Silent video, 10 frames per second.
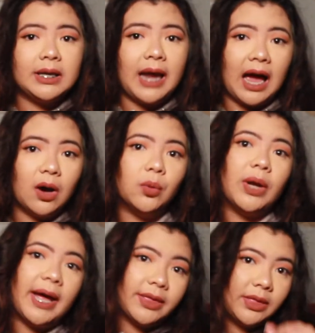
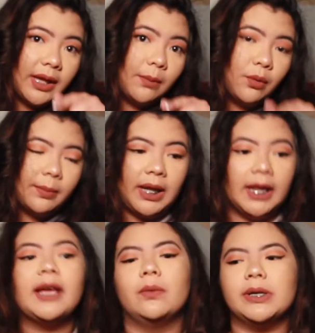down at like where my
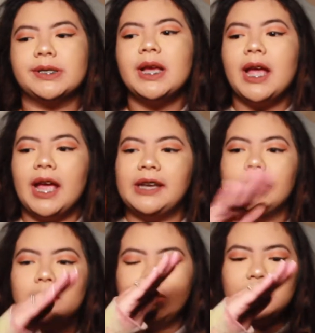leg was,
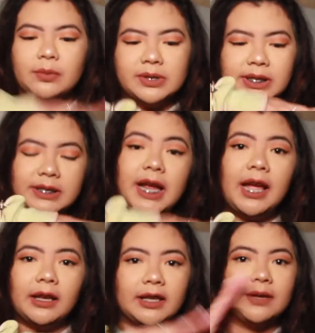and there was a
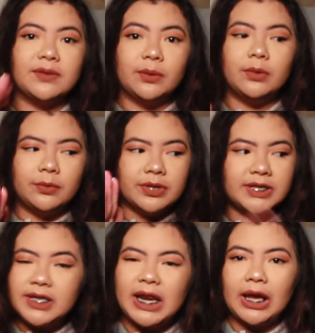dent, like if someone was
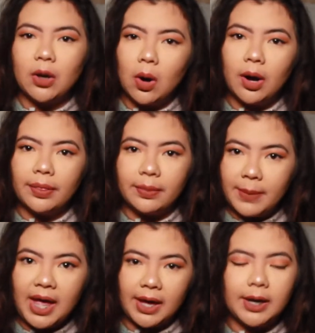sitting on the
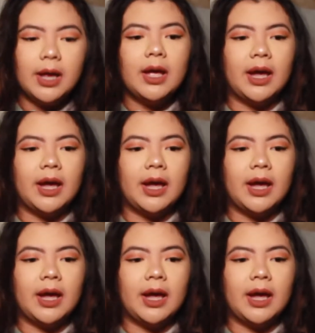bed.